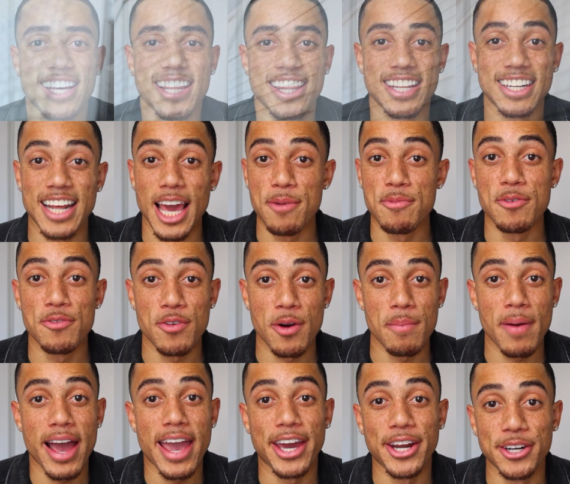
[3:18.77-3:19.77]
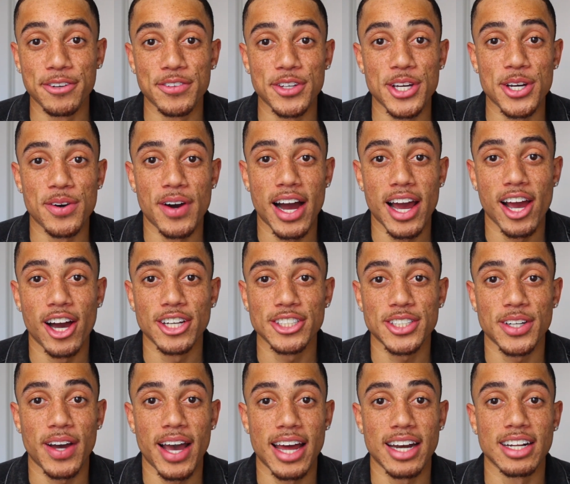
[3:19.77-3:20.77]
The day before my interview, I
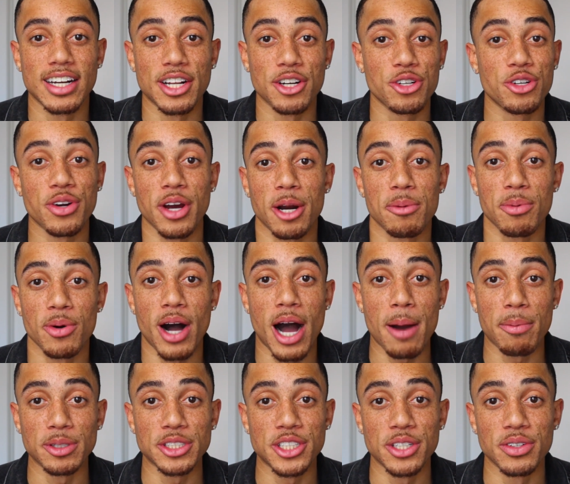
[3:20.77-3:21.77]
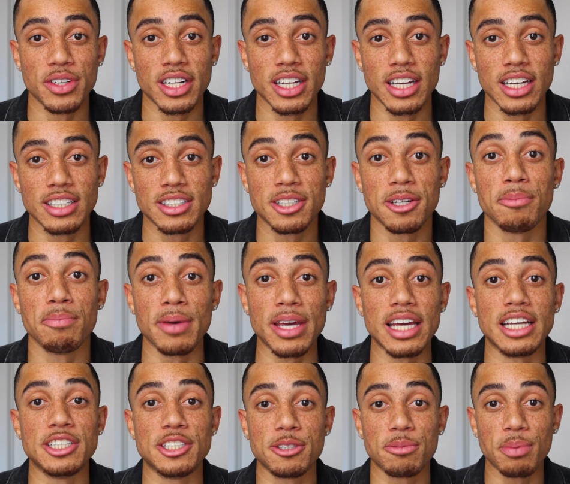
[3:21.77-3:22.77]
also had an incredible opportunity to meet
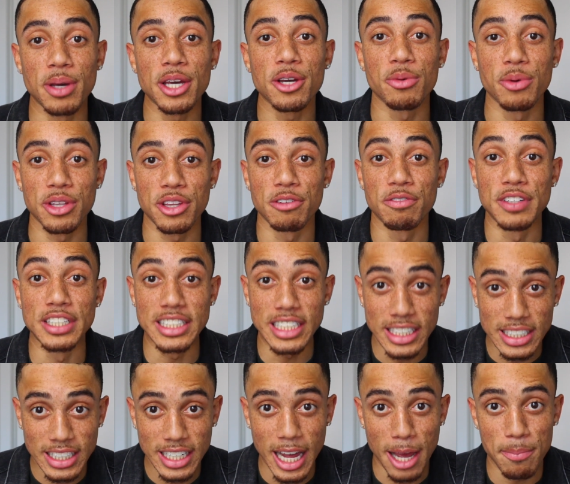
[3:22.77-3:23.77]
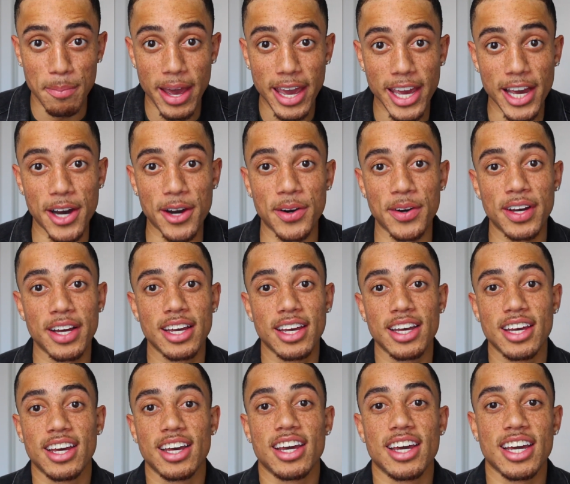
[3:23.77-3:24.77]
and speak with a physician at Mayo.
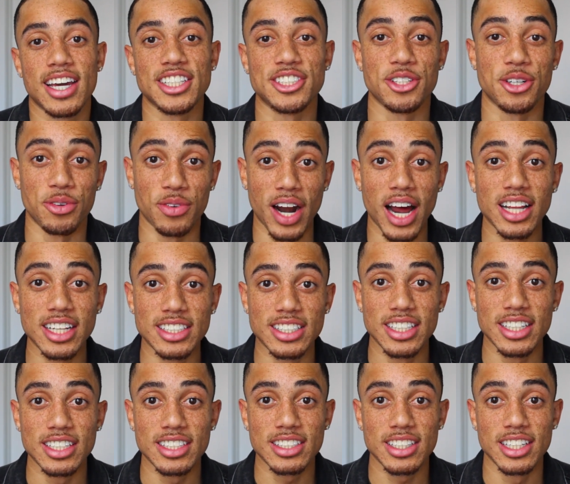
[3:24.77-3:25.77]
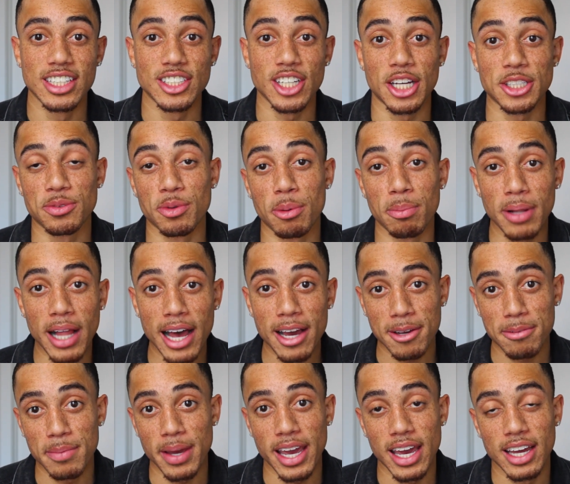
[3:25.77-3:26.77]
He's a neurologist and he's also a
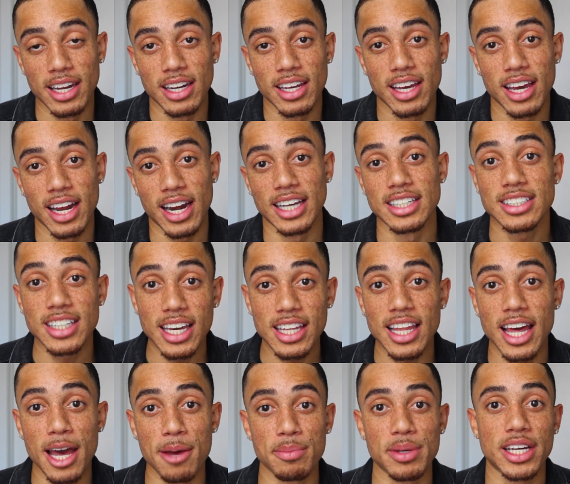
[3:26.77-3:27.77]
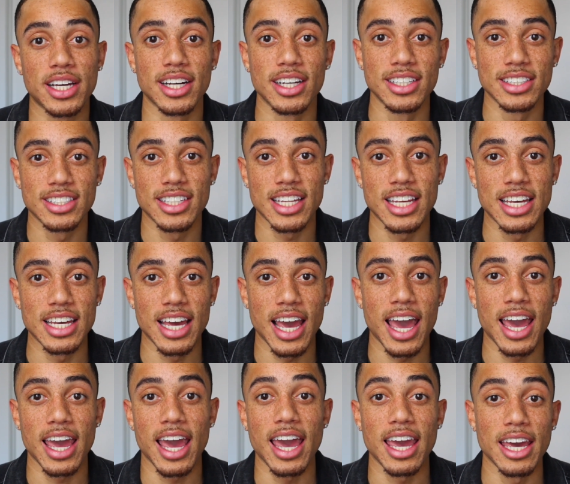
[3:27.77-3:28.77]
black man, and I say that because the A
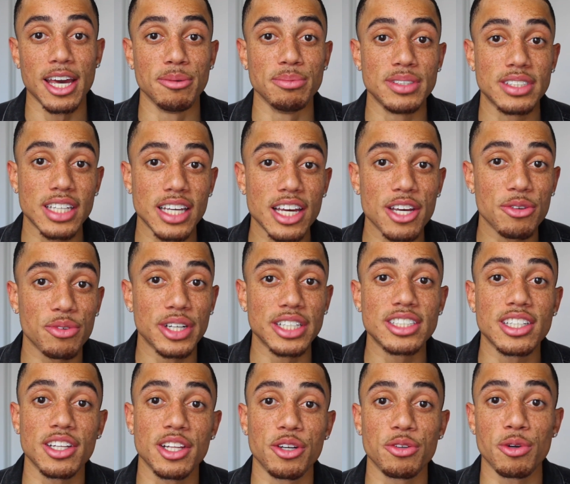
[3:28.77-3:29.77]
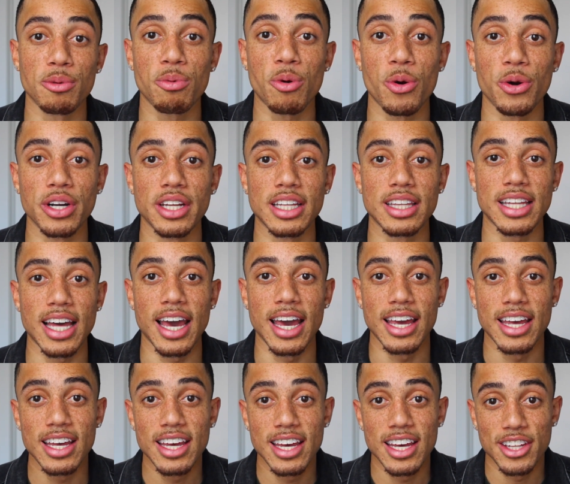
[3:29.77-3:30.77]
A M C recently reported
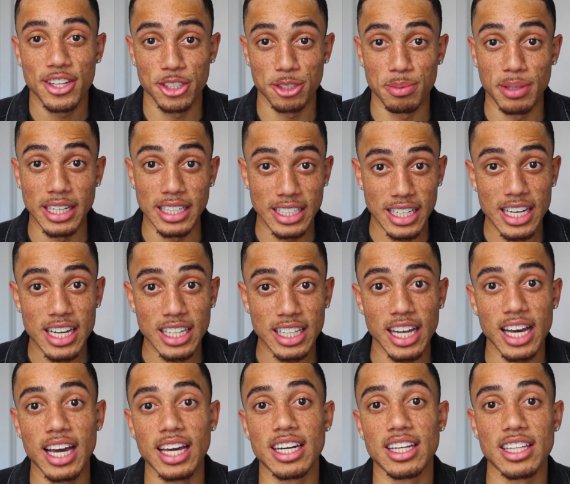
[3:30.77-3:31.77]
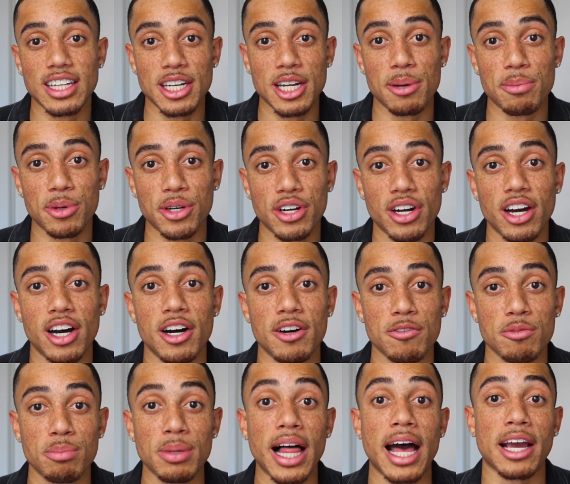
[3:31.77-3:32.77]
that there's been a decline in the number
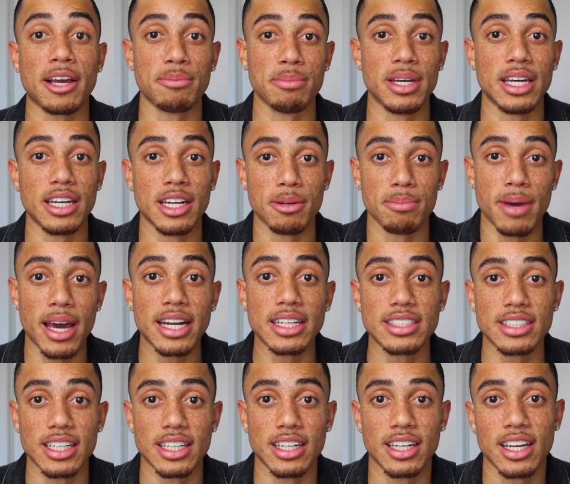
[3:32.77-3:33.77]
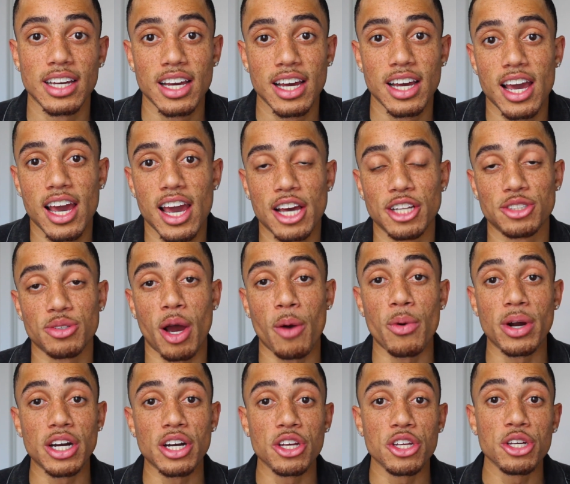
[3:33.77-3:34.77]
of black men in medicine. And so I
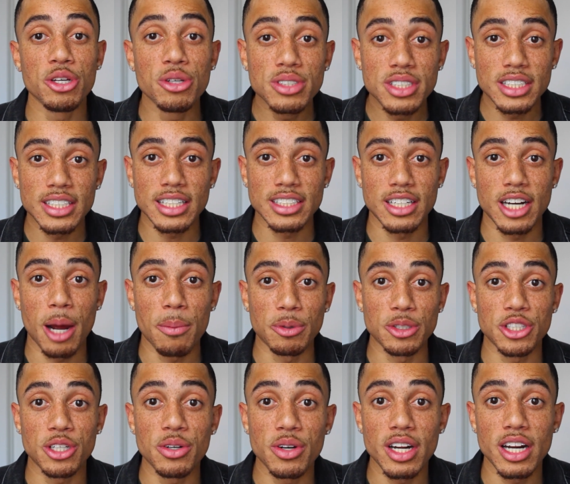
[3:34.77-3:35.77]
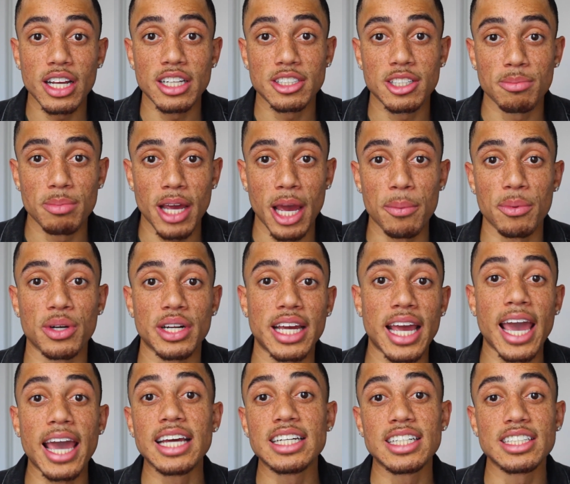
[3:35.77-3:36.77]
wanted to use this as an opportunity to be able to
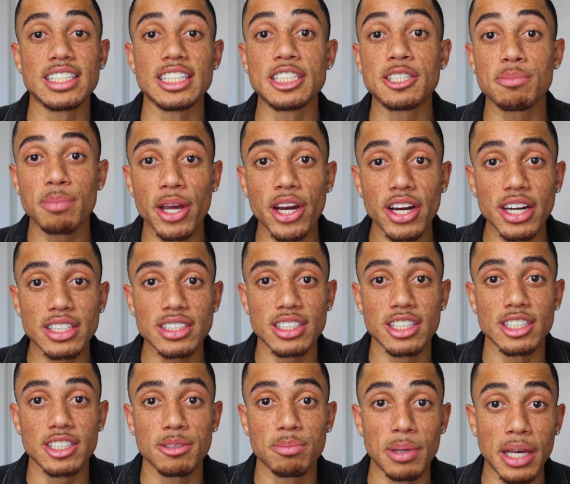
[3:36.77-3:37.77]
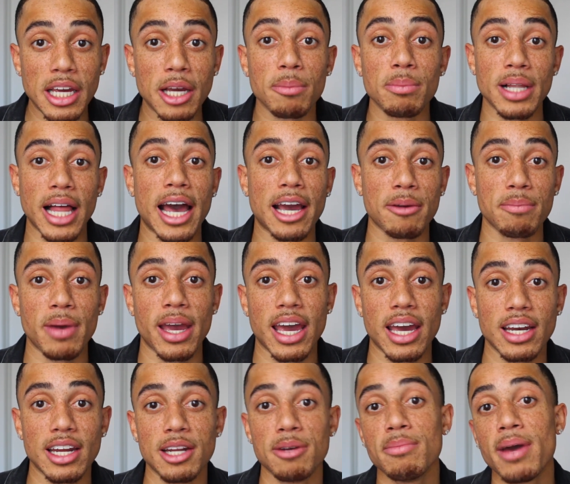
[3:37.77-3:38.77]
gauge his experiences being a black
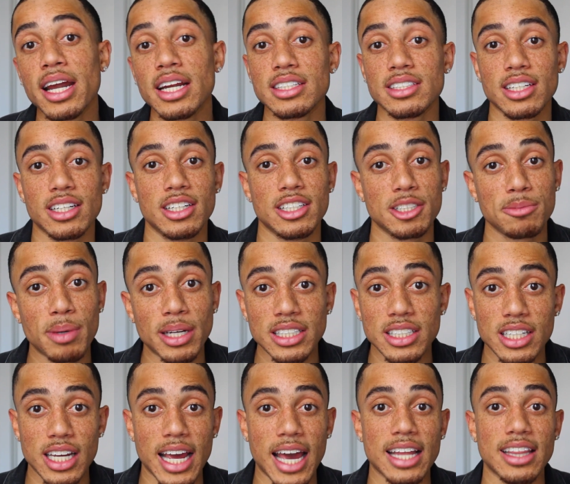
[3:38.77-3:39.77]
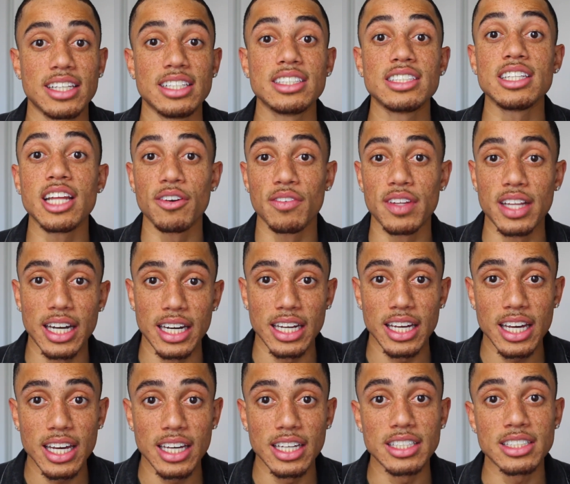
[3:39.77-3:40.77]
man in medicine, especially at this level that he
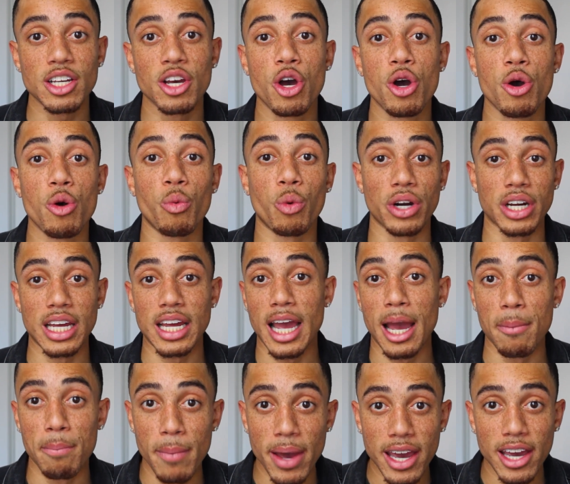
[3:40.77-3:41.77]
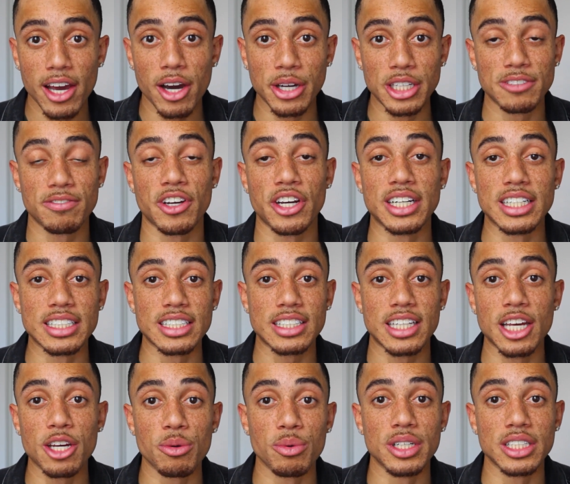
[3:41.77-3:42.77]
is. Working at Mayo, he's very
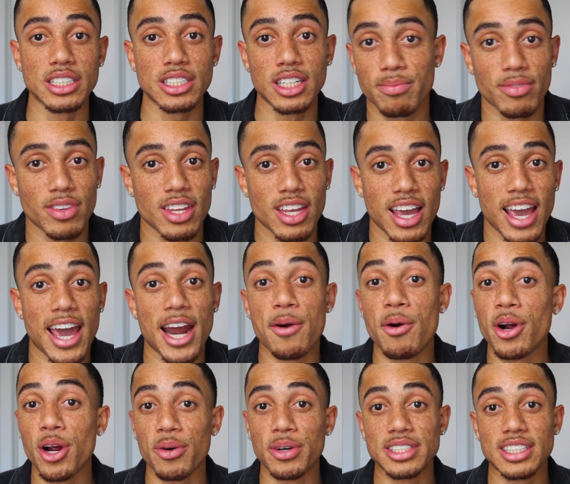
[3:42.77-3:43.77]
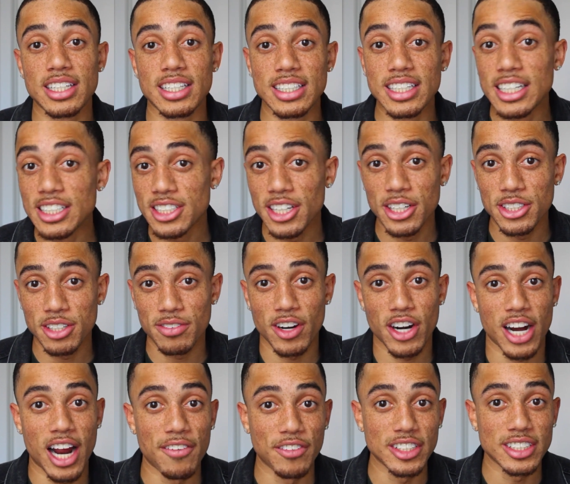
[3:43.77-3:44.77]
distinguished. And I won't go into the details of our
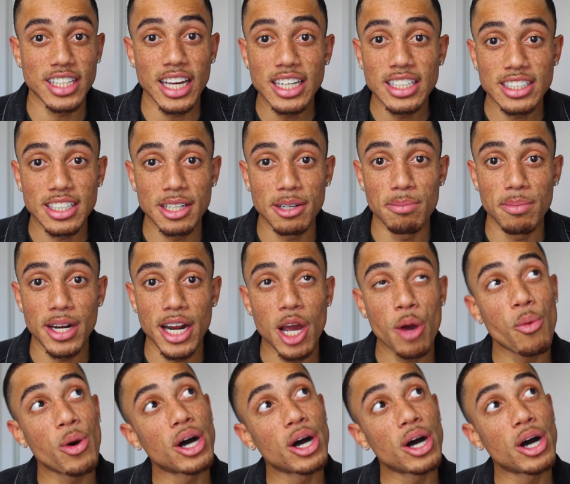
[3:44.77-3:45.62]
conversation, but it